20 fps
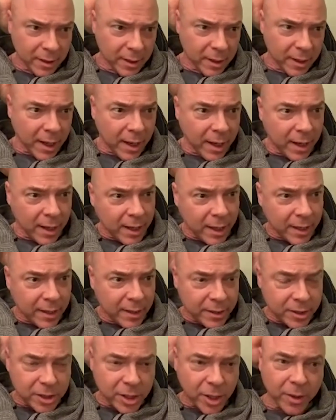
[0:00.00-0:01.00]
I did a
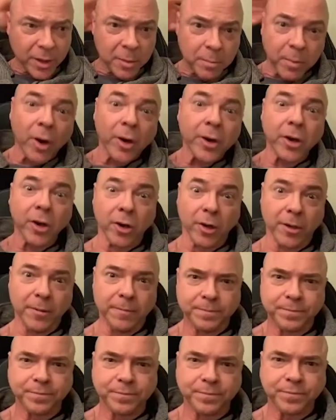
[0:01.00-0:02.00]
show at the Barnyard,
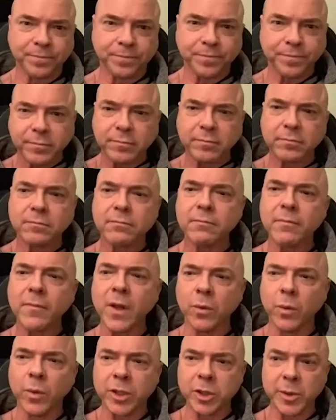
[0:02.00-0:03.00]

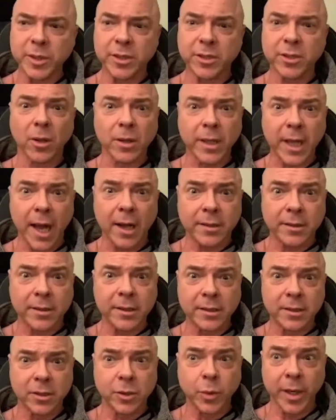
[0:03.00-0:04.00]
which we sold out
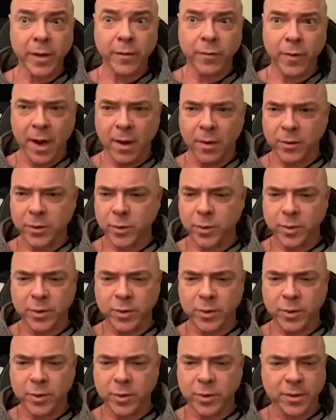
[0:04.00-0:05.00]
in 24 hours, which
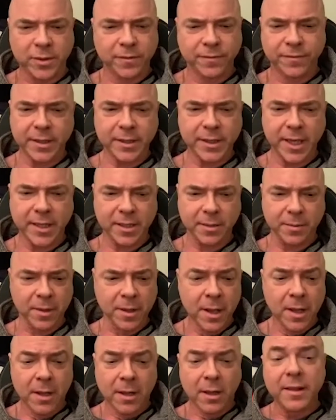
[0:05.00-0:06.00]
was fantastic.
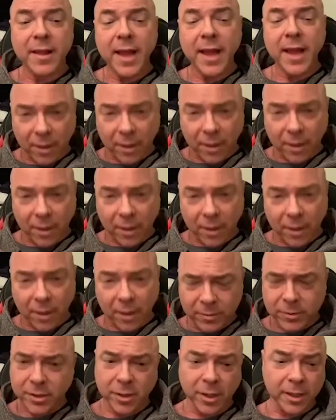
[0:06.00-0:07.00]
Sorry,
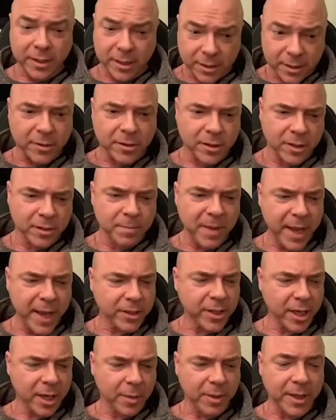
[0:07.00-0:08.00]
just to backtrack a
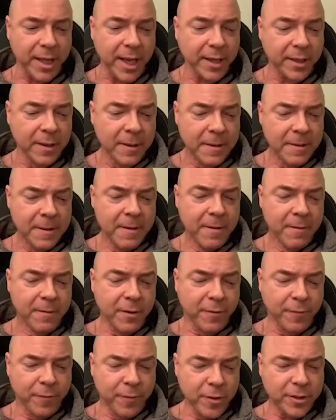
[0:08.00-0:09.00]
bit, the
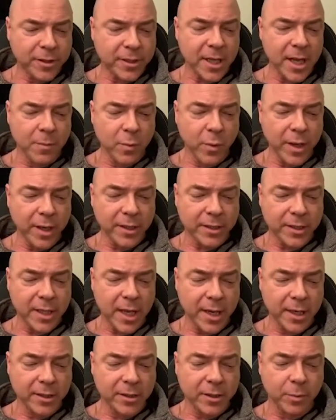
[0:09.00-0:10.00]
first time we
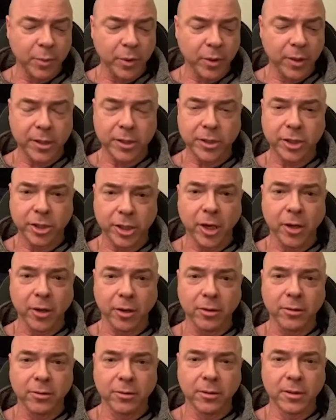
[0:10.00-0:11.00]
decided to put on a
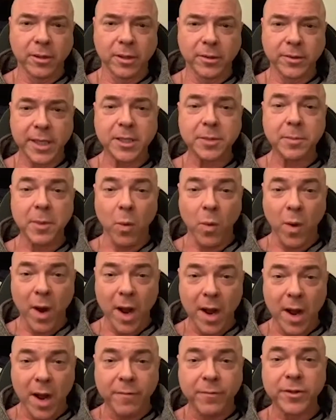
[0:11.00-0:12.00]
show, it was actually my
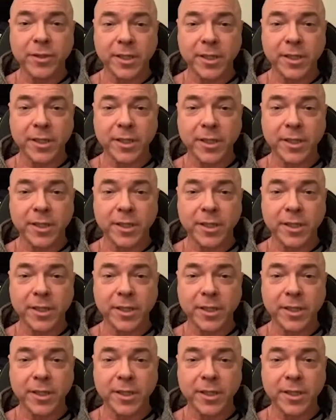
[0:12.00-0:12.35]
wife who said,